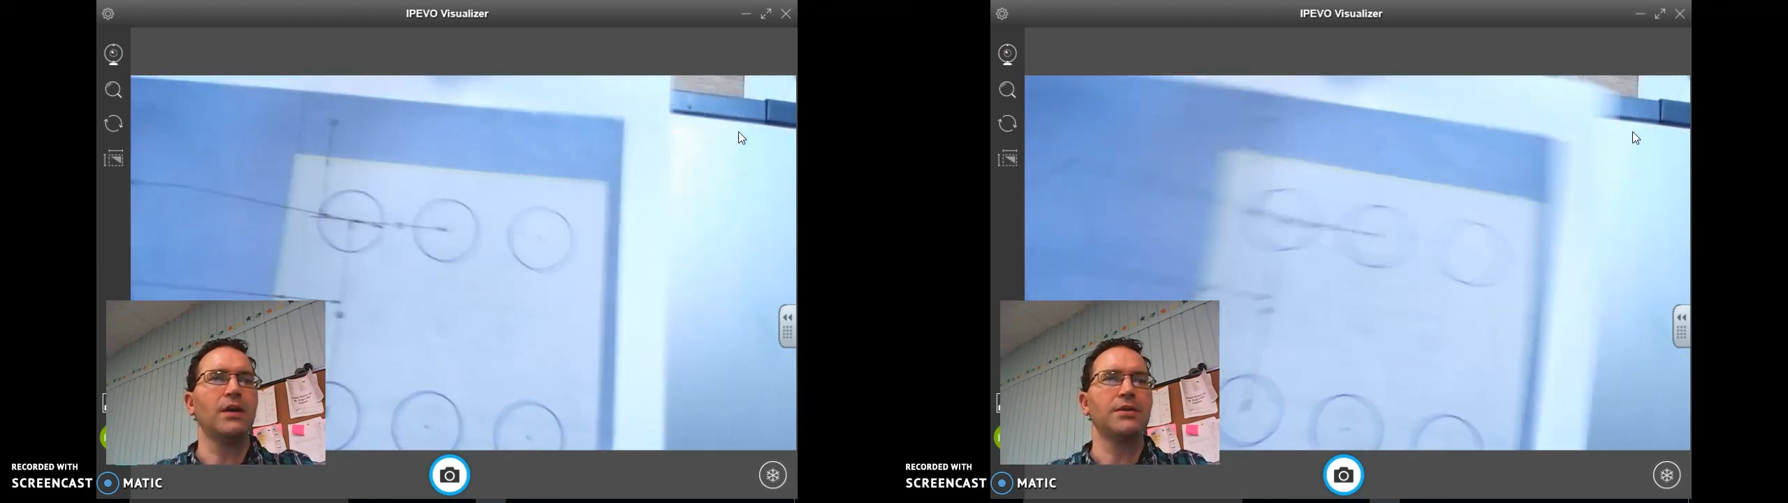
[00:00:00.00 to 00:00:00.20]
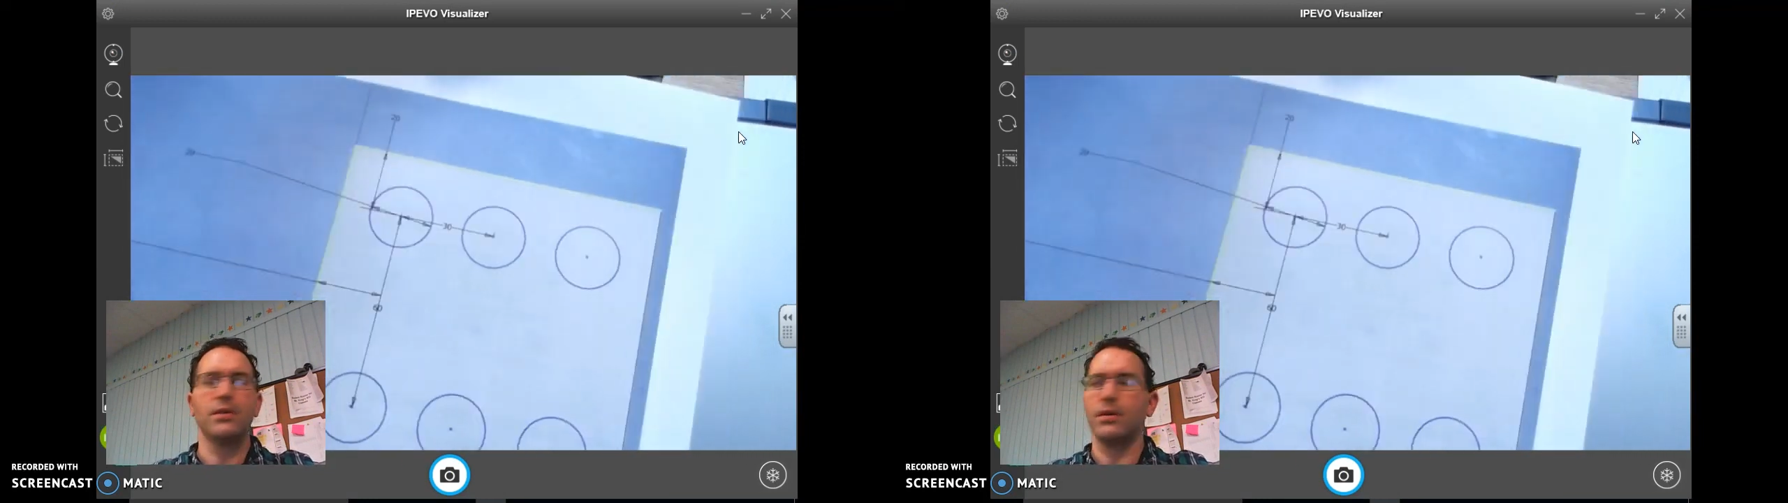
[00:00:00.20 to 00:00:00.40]

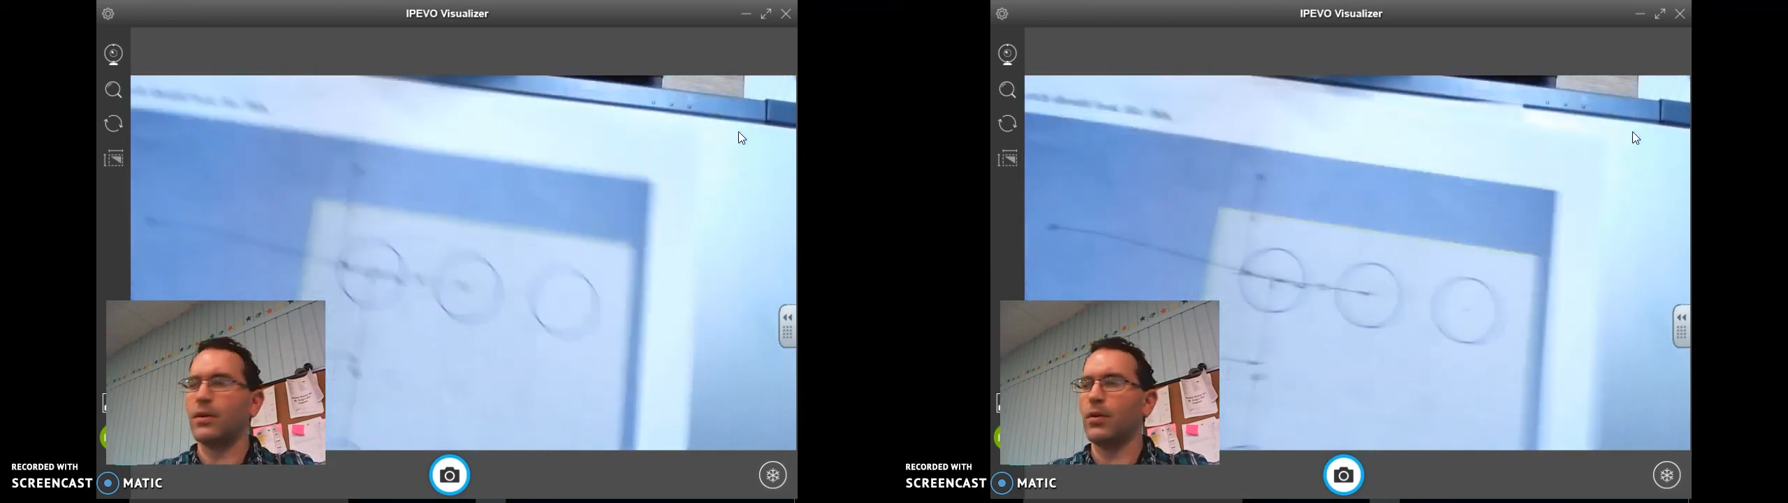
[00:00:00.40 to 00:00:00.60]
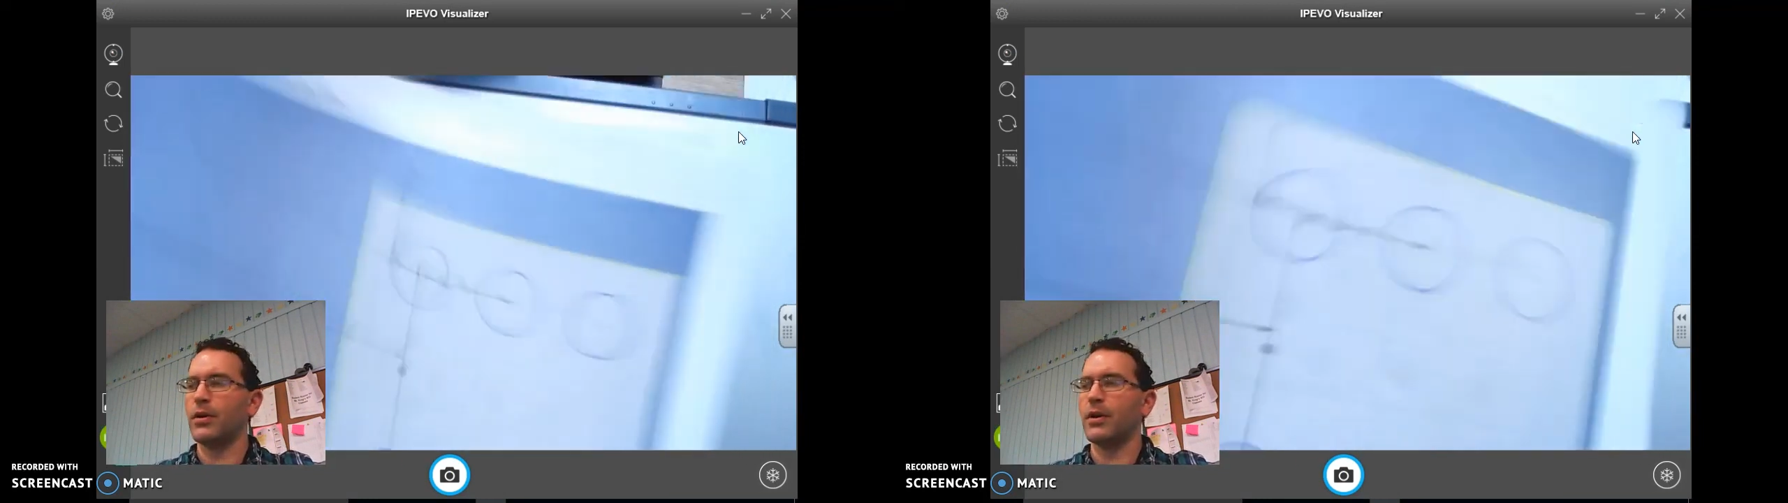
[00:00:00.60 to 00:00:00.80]
So
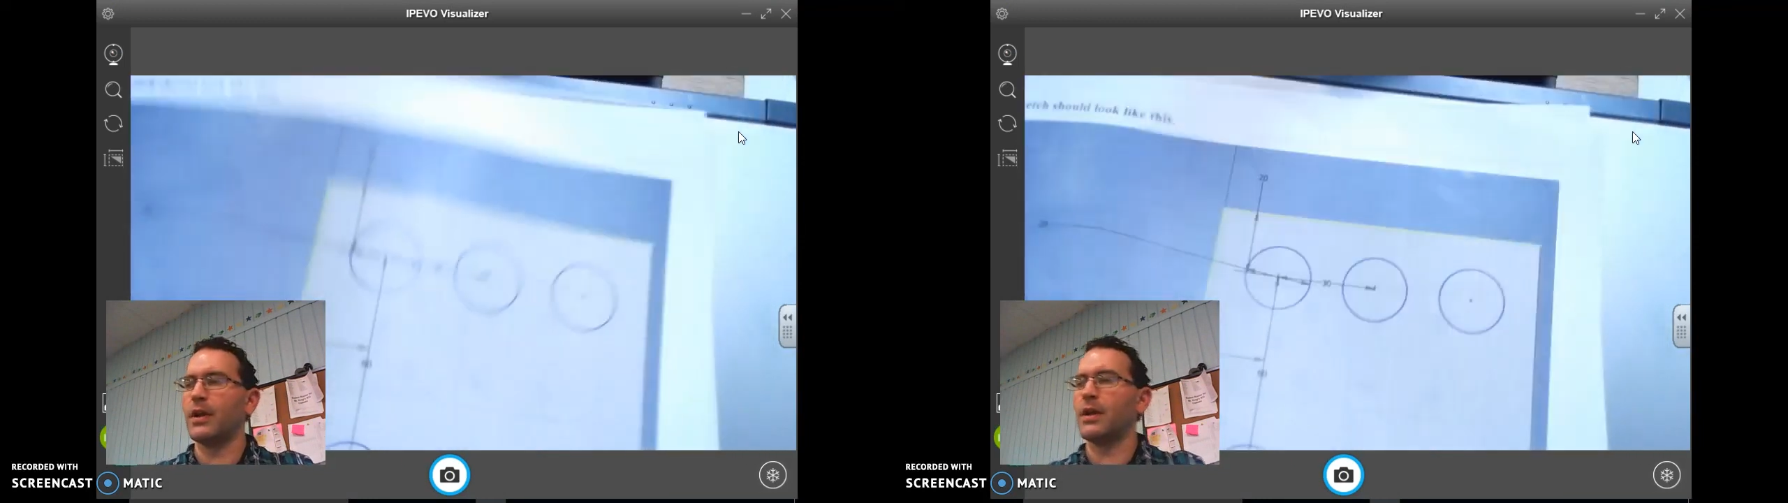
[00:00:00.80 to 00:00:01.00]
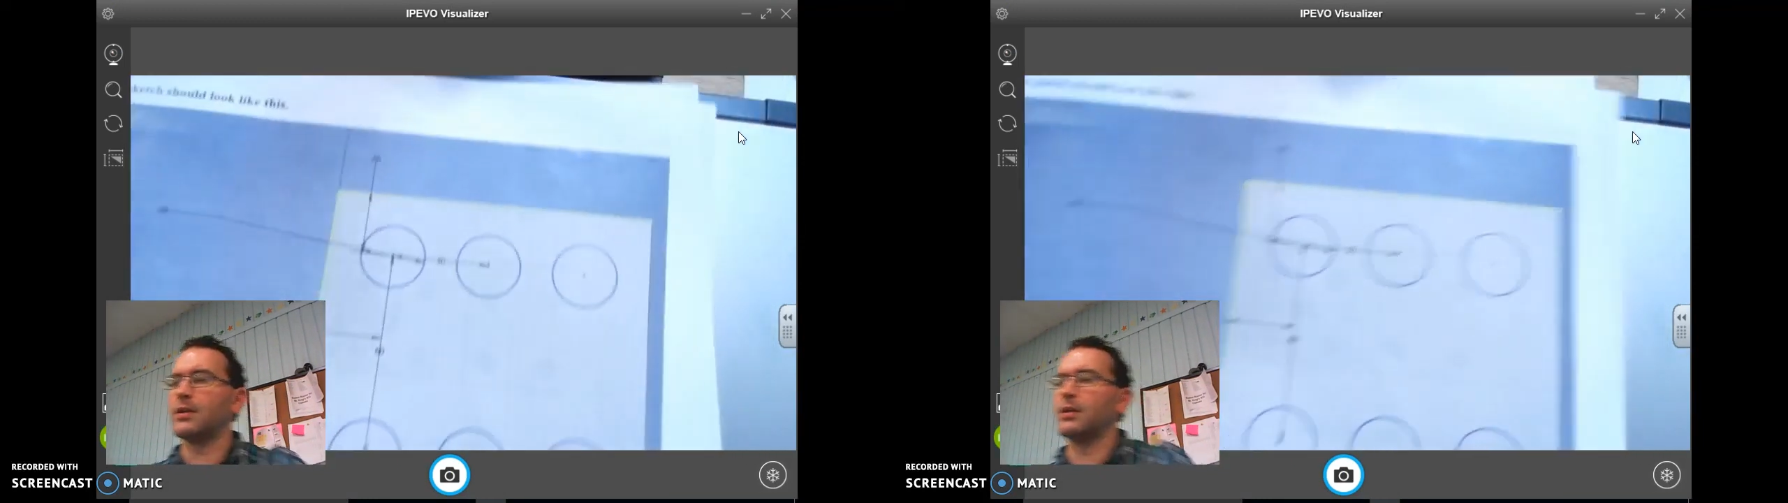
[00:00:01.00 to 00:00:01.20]
in order to
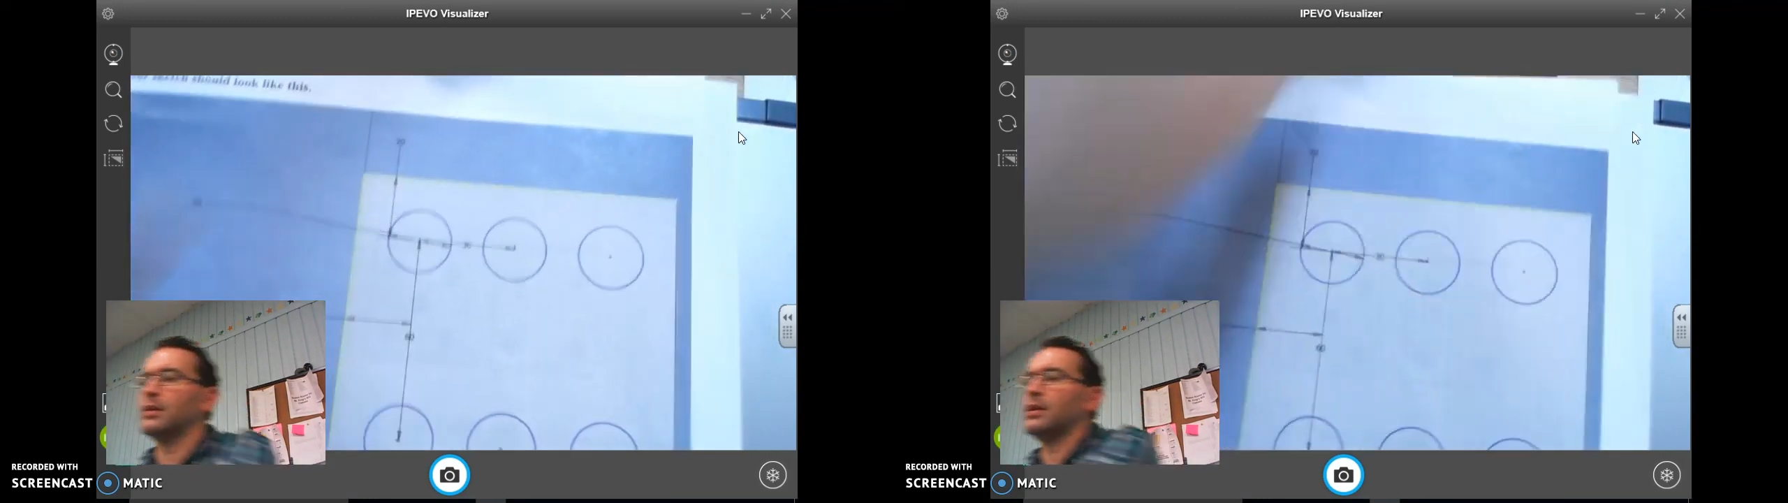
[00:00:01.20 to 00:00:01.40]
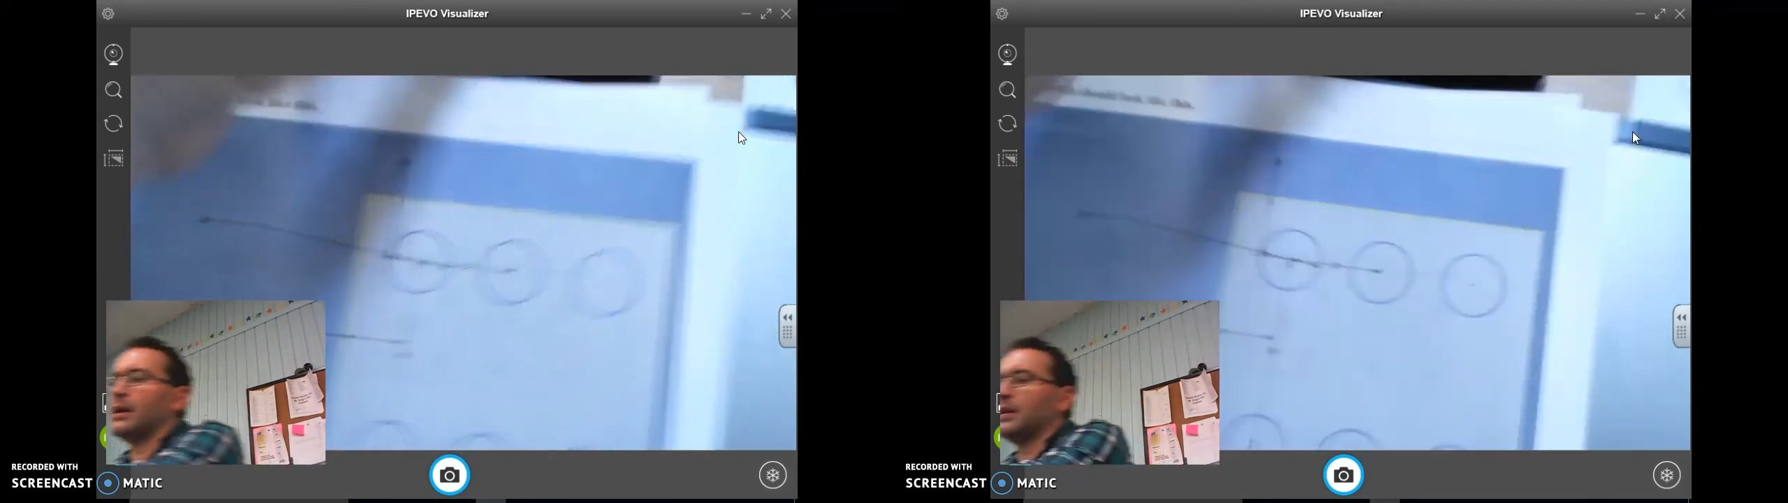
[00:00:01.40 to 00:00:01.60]
get it to
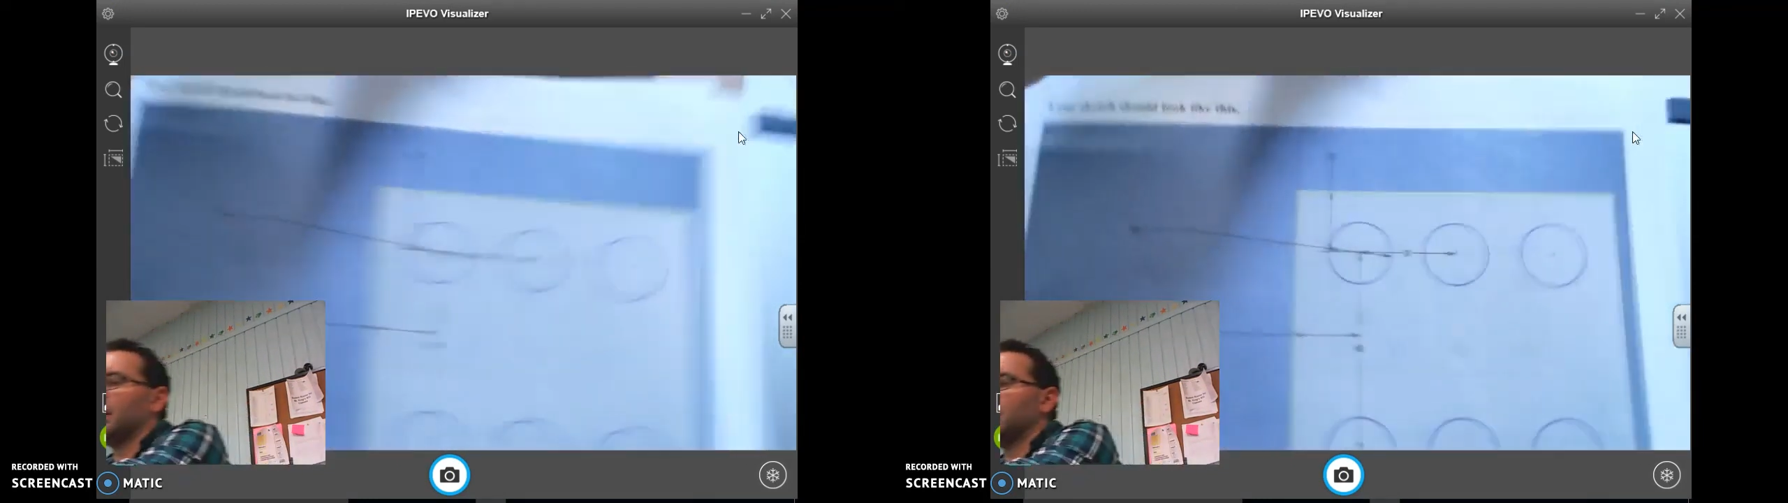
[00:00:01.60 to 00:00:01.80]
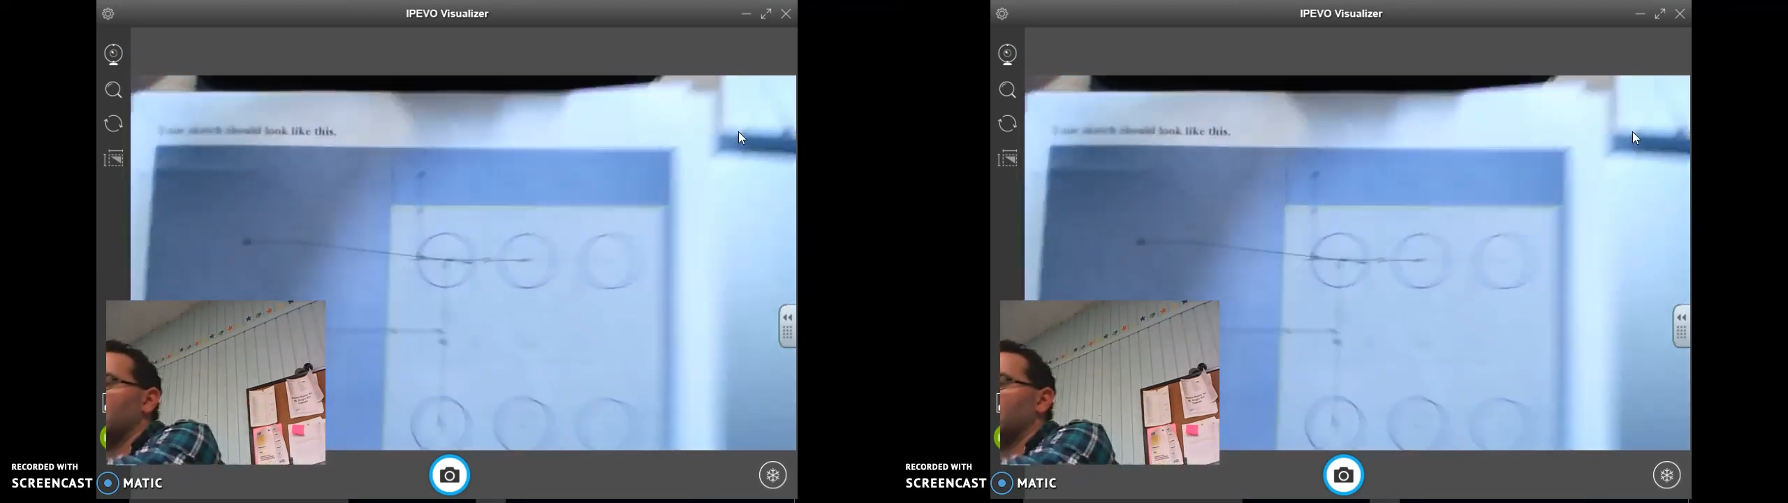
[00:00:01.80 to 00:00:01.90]
look like this,